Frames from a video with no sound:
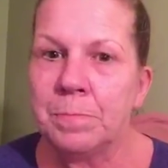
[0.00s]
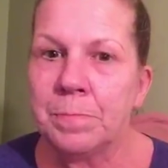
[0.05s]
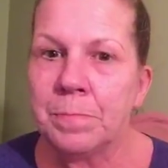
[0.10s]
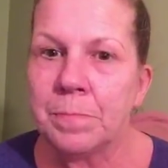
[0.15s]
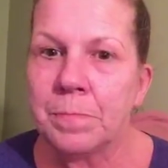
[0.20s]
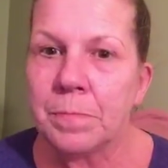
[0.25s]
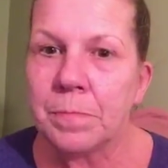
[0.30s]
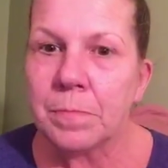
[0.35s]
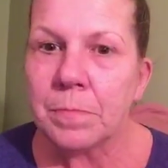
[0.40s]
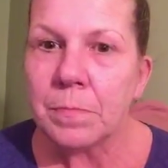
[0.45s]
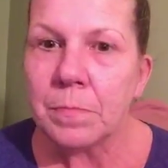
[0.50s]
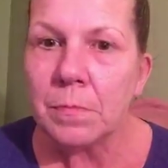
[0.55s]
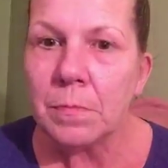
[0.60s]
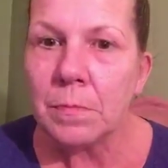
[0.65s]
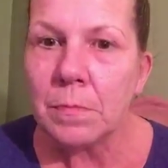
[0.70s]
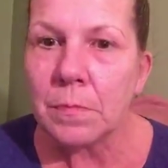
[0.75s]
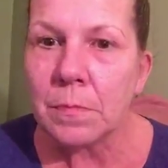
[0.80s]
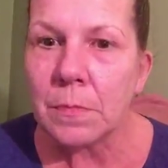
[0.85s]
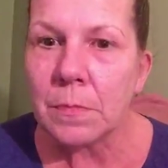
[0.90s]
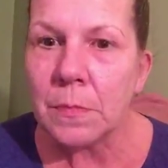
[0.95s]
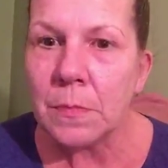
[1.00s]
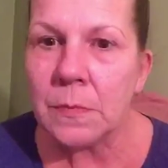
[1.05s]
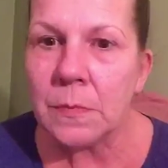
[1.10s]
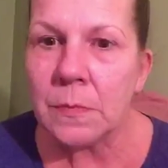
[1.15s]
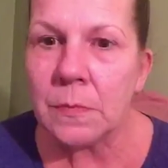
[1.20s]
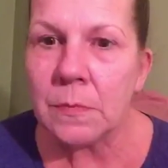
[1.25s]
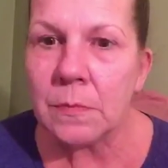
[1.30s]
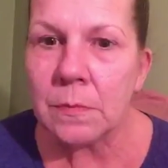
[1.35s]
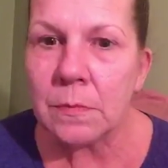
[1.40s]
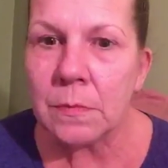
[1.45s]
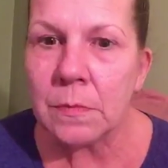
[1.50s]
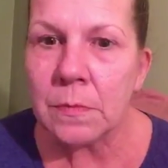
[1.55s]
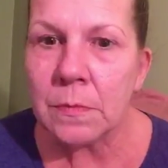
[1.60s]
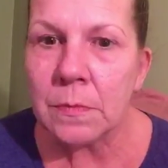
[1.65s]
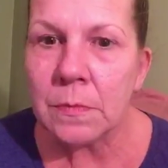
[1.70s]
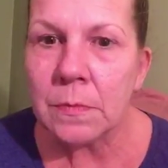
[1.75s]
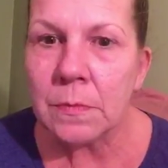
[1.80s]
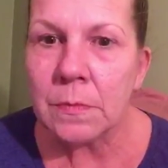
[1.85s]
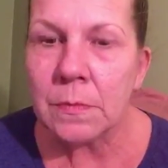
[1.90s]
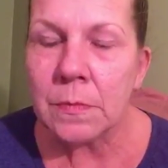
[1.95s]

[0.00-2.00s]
(no one is talking)